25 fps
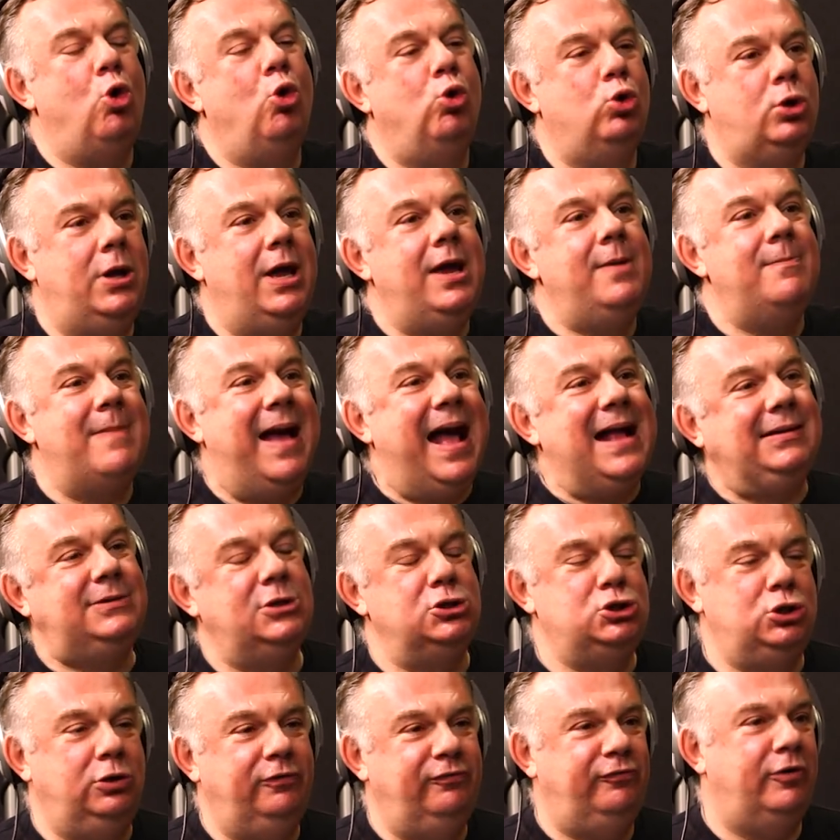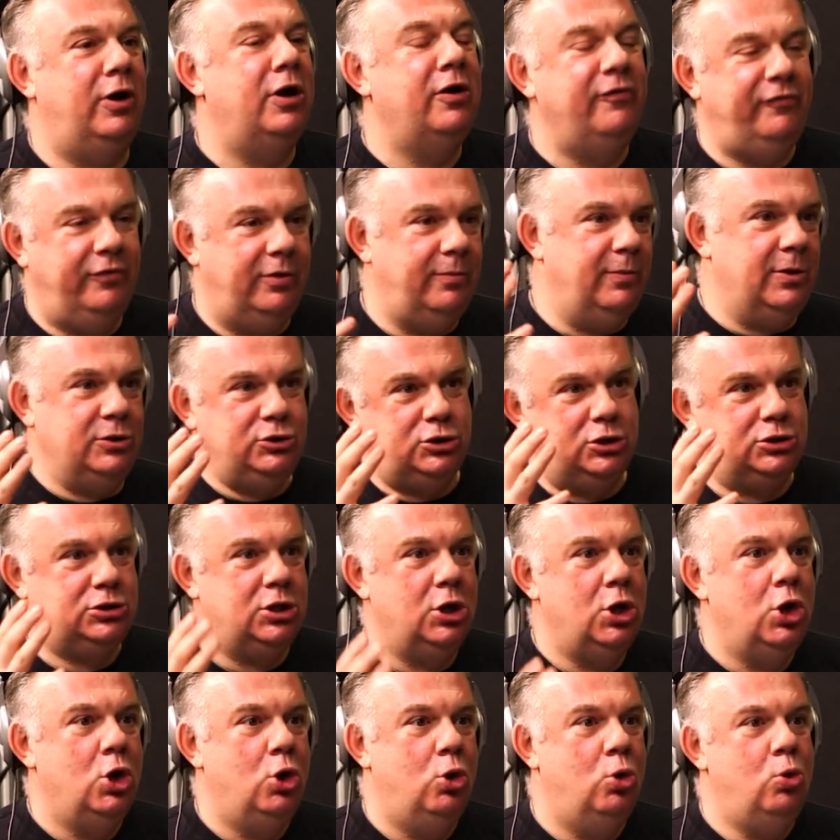hulking Matic in front of him and
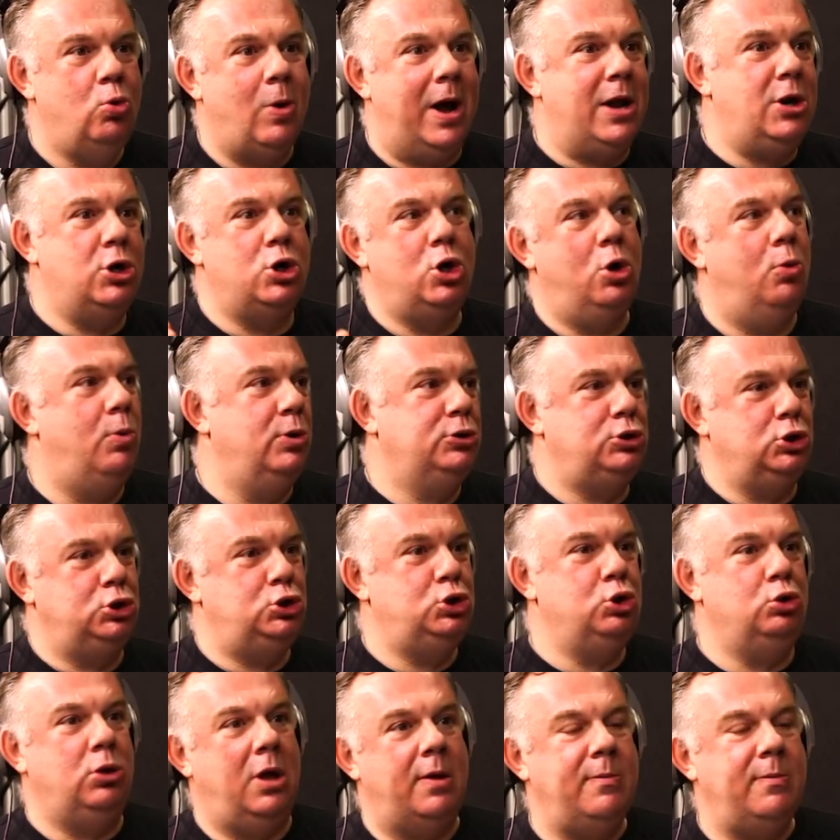just, oh, I don't know what to do,